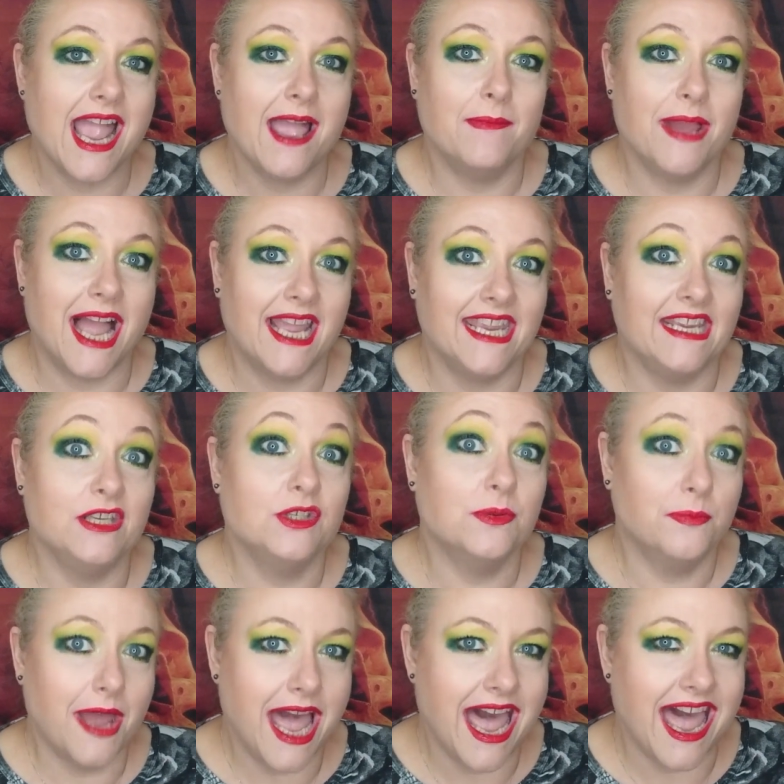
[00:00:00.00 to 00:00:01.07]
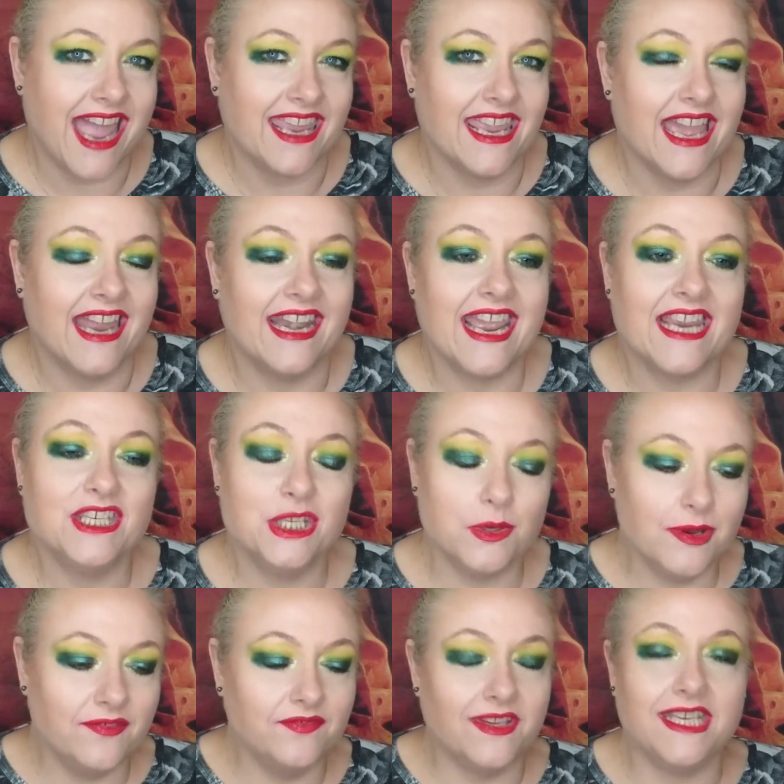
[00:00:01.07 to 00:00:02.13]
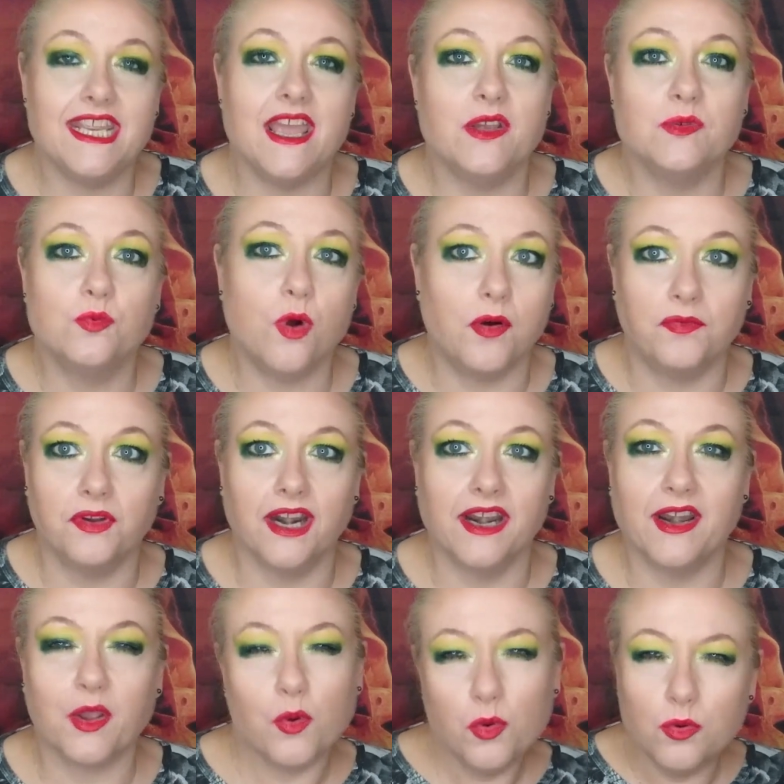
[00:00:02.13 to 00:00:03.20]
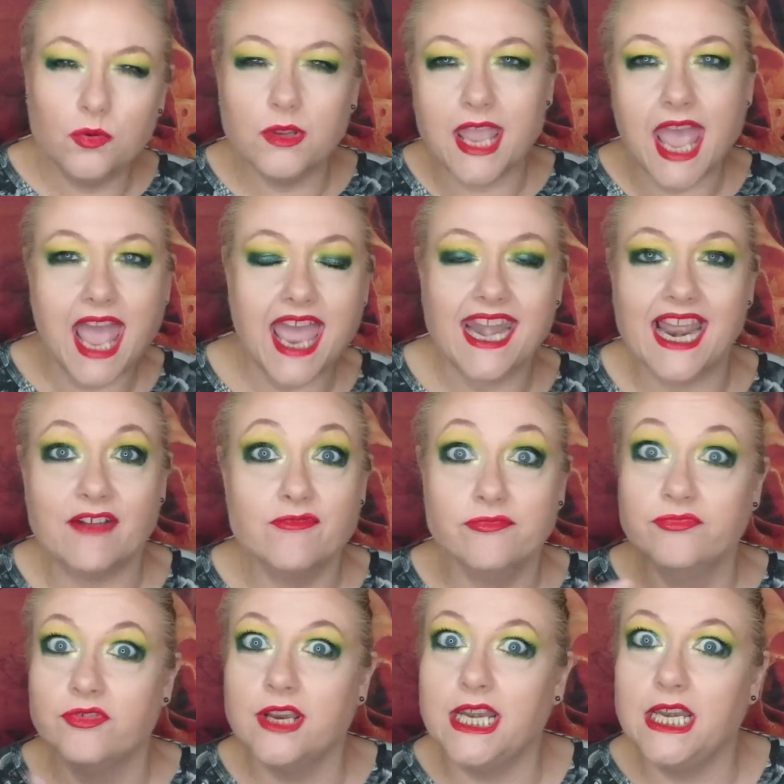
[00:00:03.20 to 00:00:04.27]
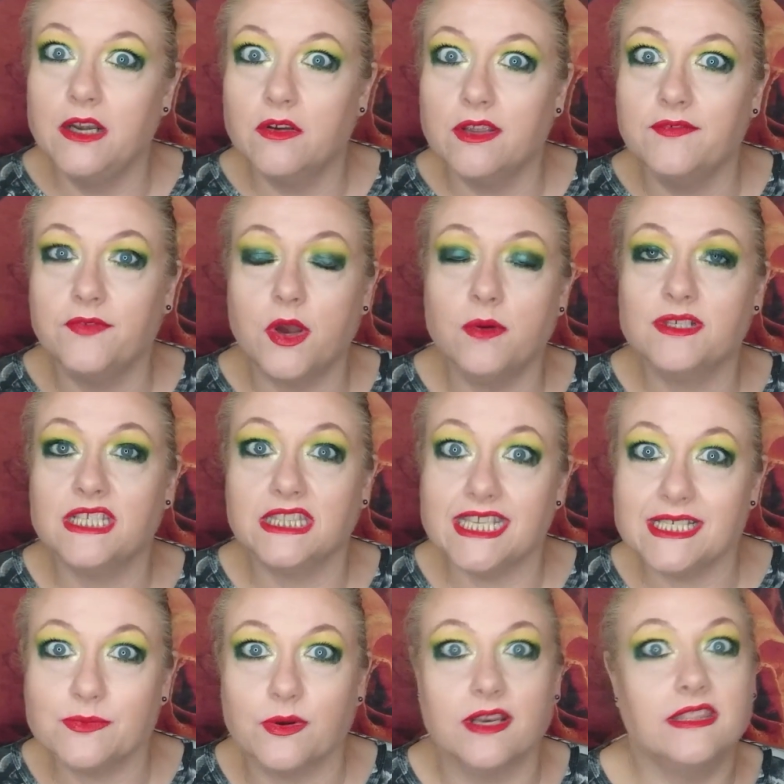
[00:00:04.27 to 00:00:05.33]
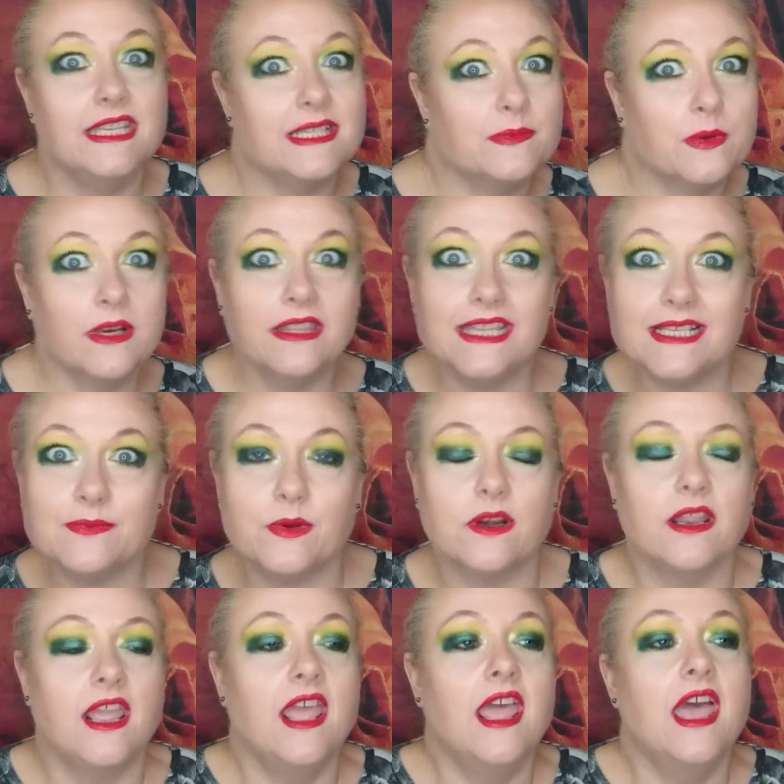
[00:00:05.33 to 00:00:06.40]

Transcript: I am eyeing to buy, and I do in videos waffle and I go, oh yeah, and I'm really looking forward to this one and this one and this one.